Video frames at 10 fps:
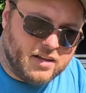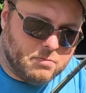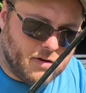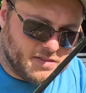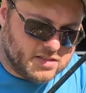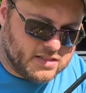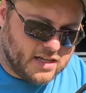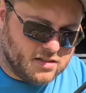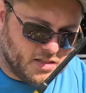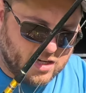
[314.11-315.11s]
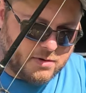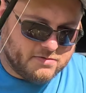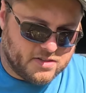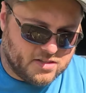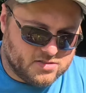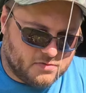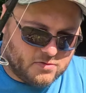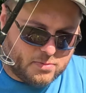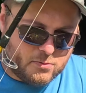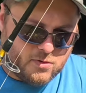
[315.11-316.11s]
You probably see that in a lot of my videos if you've
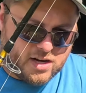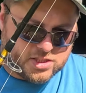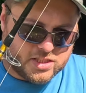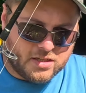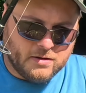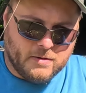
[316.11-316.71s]
been watching.